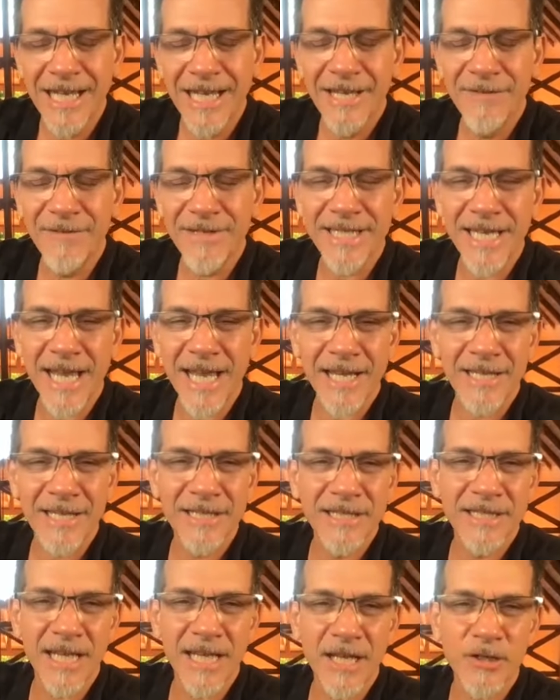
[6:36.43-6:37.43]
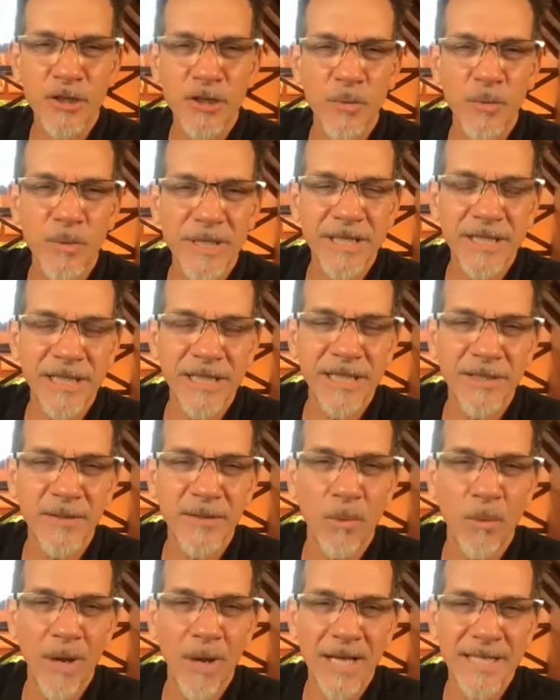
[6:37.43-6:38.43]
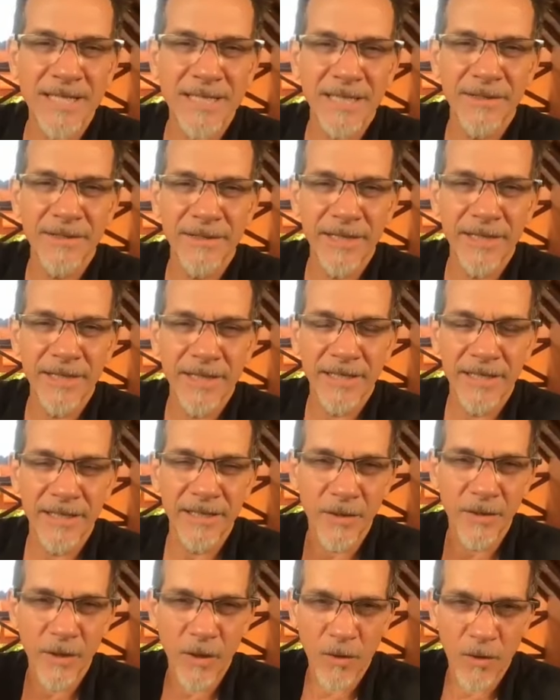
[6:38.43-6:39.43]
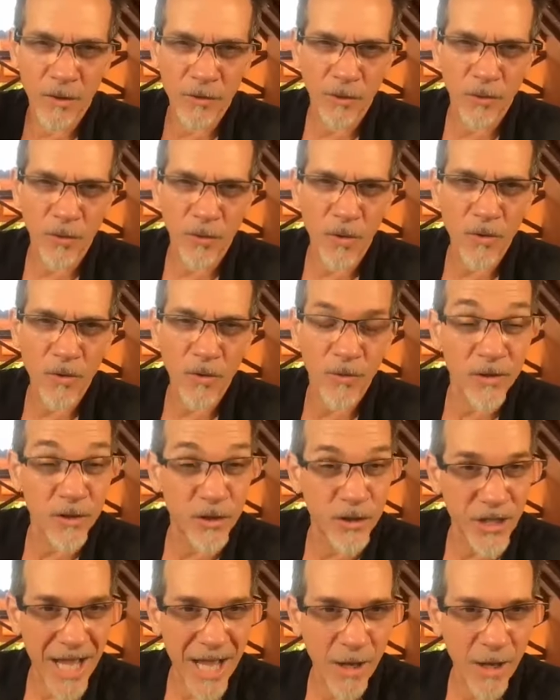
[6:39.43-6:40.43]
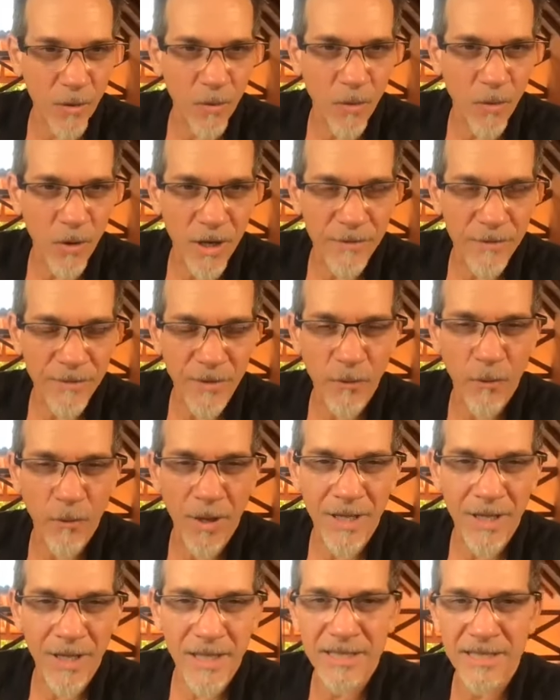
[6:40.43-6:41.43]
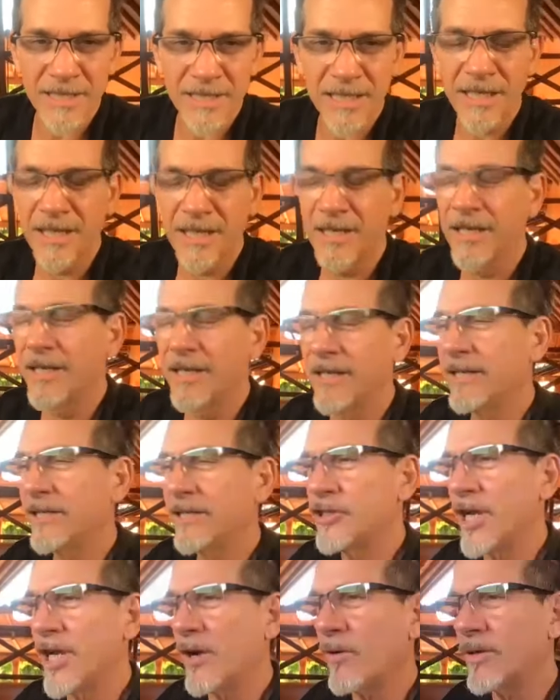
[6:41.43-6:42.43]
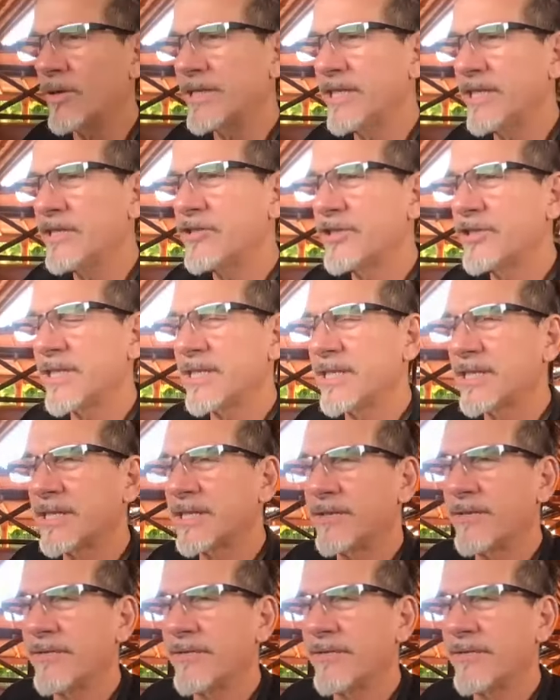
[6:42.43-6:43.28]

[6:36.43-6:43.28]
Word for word: In the second session, we did the West and the Otorongo, the jaguar, and the qualities the jaguar teaches us.